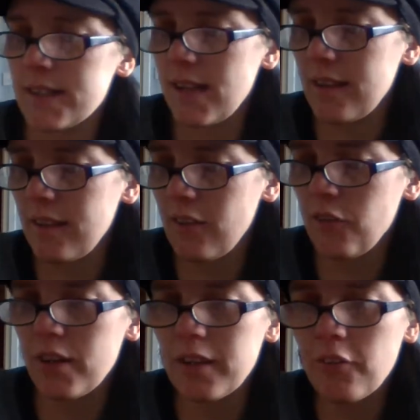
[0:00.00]
say that's
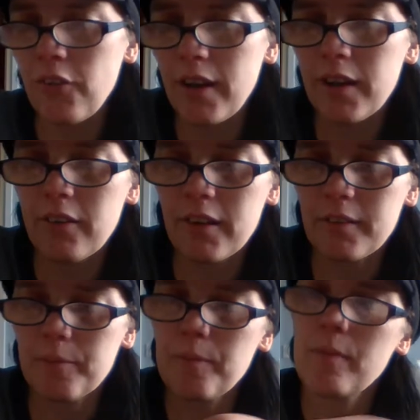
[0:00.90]
really fragrant.
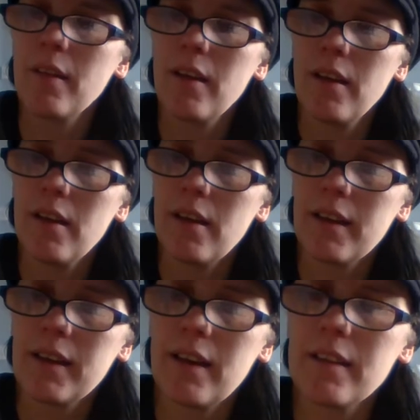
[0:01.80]

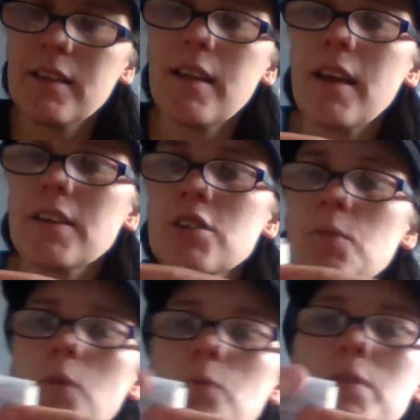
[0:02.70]
Okay, the next one